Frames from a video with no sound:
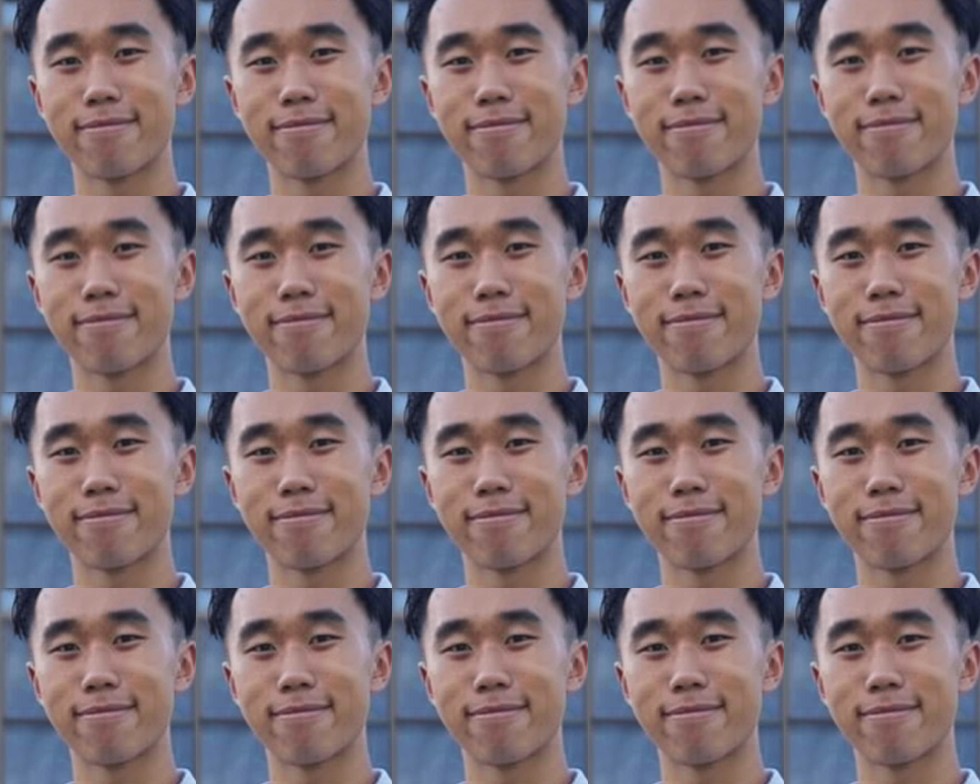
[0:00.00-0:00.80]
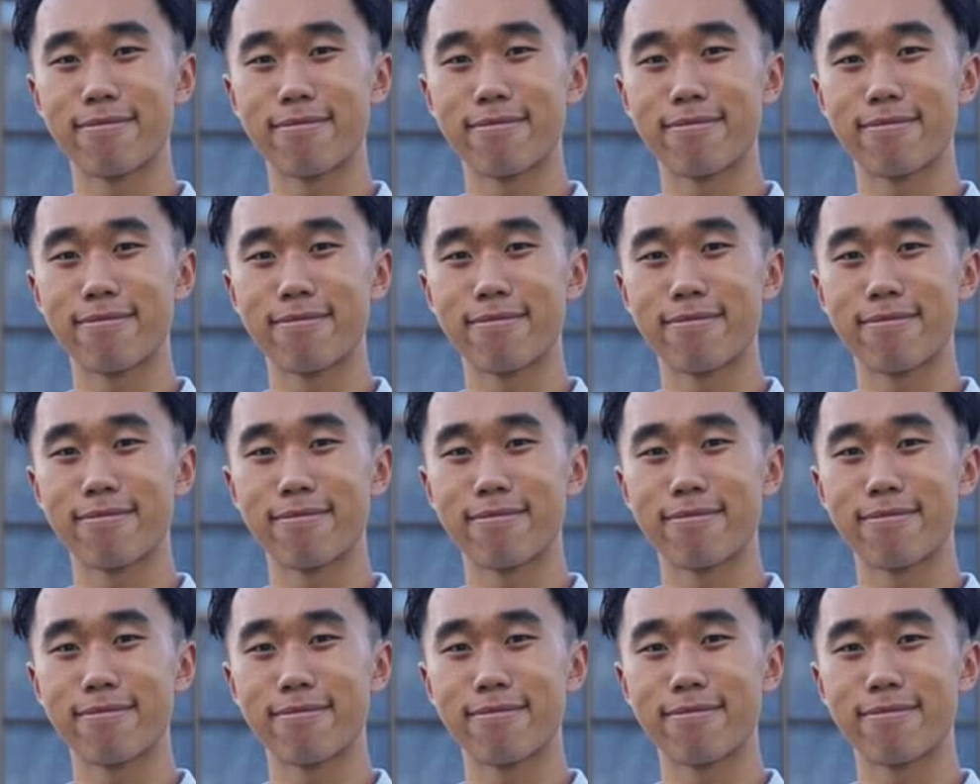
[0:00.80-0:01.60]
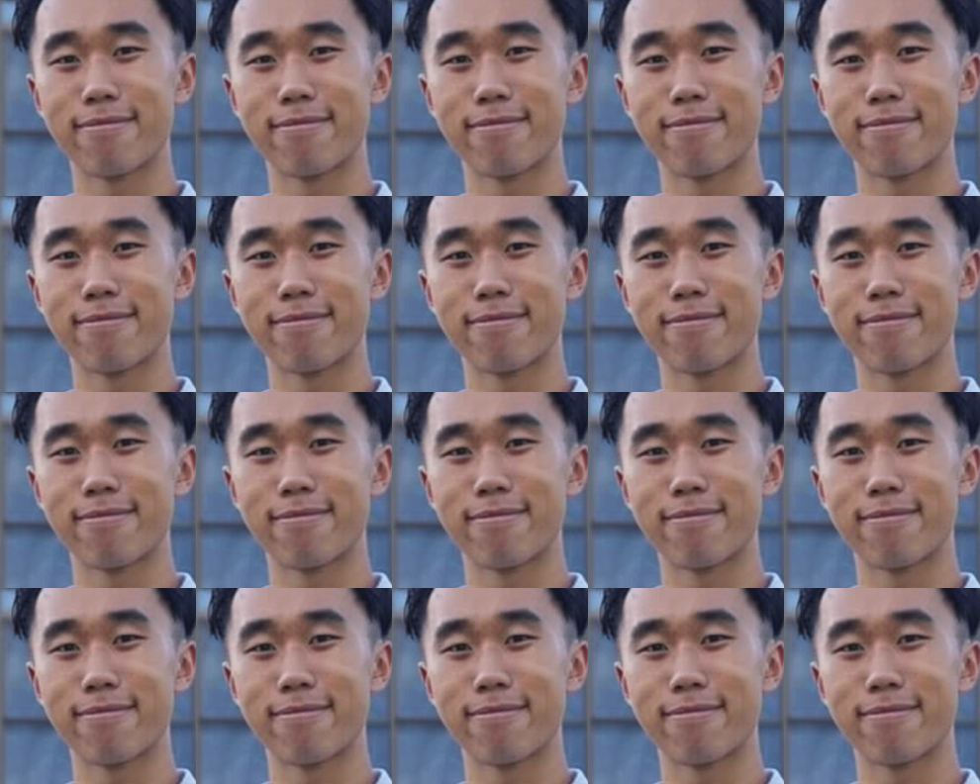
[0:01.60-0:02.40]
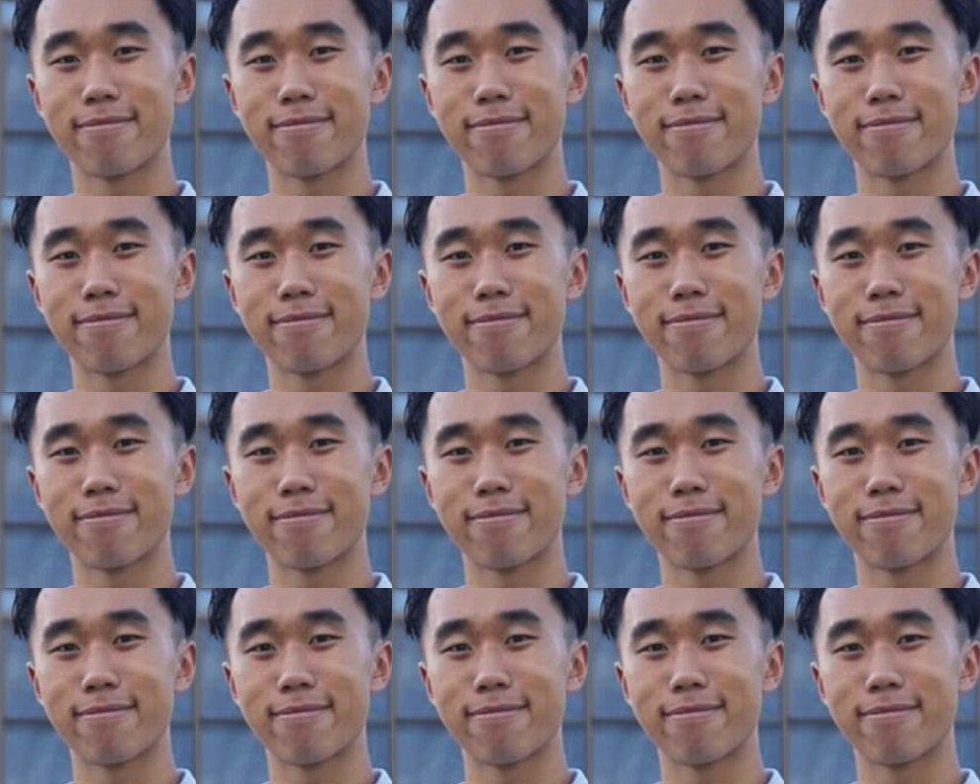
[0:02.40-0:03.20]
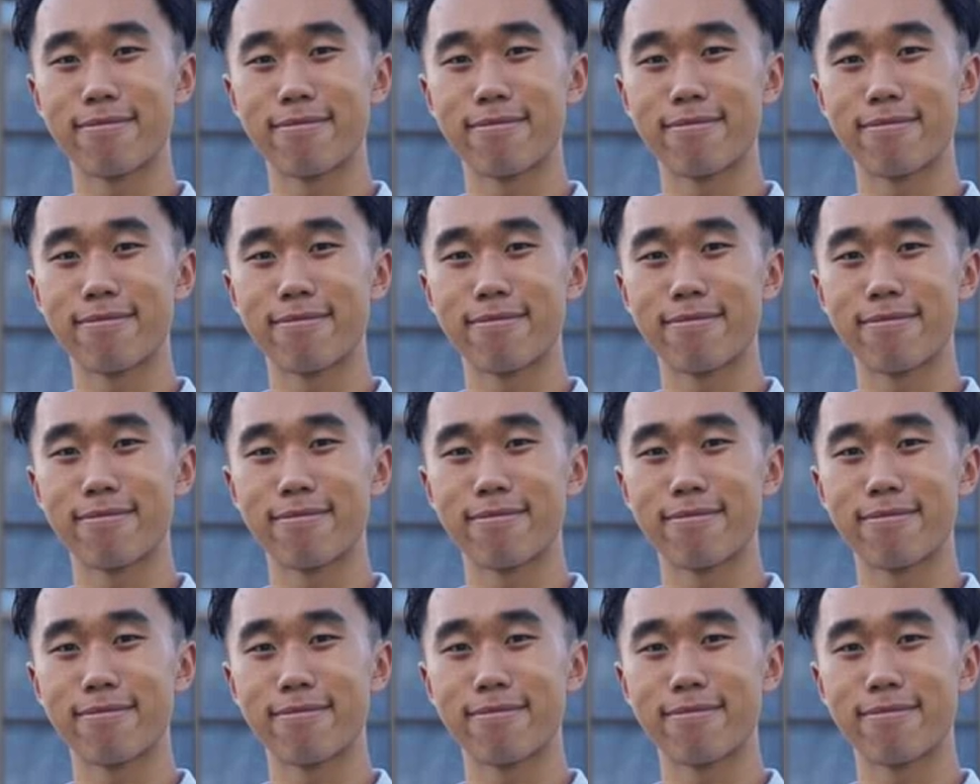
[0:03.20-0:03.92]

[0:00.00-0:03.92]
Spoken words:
[no speech]